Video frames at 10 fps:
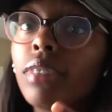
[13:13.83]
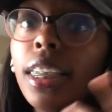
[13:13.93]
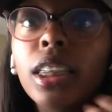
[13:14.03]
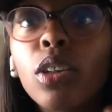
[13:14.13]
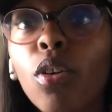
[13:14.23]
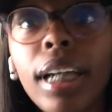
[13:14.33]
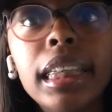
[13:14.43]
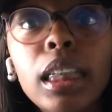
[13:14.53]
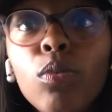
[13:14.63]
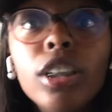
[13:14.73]
is
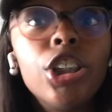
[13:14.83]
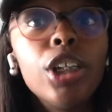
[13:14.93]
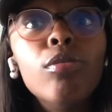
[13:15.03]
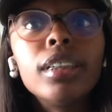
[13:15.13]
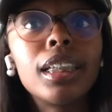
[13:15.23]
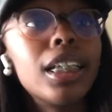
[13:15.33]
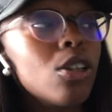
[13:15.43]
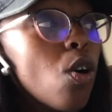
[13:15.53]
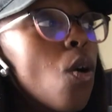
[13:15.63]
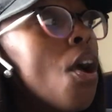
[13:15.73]
crazy when she was
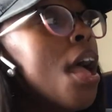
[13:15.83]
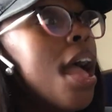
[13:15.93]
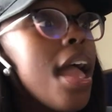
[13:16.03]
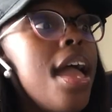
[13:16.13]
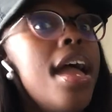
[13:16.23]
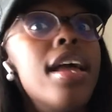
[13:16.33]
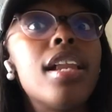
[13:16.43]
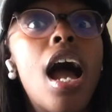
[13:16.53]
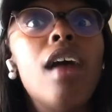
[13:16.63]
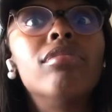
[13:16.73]
little. And
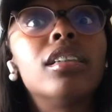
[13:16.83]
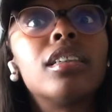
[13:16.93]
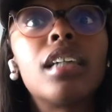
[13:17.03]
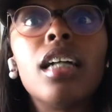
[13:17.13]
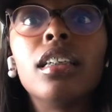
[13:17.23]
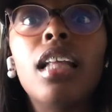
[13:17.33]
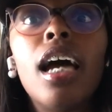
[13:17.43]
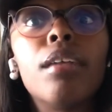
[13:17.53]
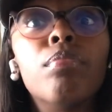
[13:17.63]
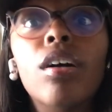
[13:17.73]
I was just kind of
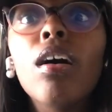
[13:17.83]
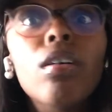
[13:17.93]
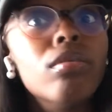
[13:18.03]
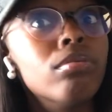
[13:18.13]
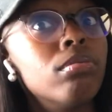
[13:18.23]
like, bro,